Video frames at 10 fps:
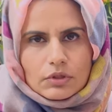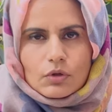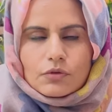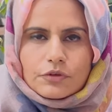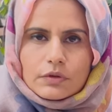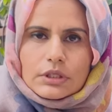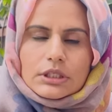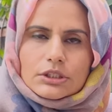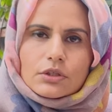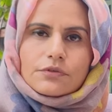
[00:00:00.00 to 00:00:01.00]
few
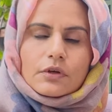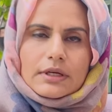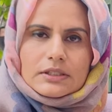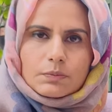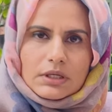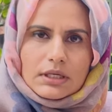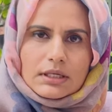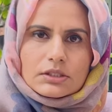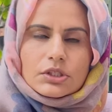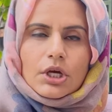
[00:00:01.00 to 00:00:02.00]
years of your
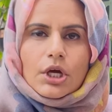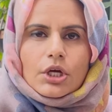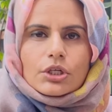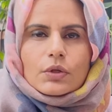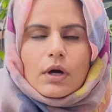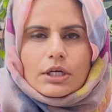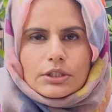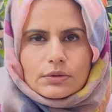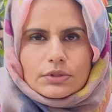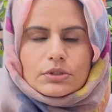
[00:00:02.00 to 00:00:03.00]
experience, you are
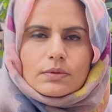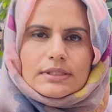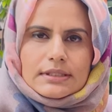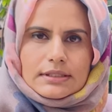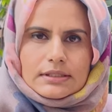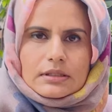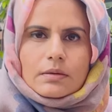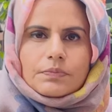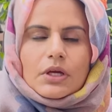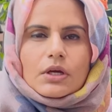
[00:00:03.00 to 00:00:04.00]
used to a system,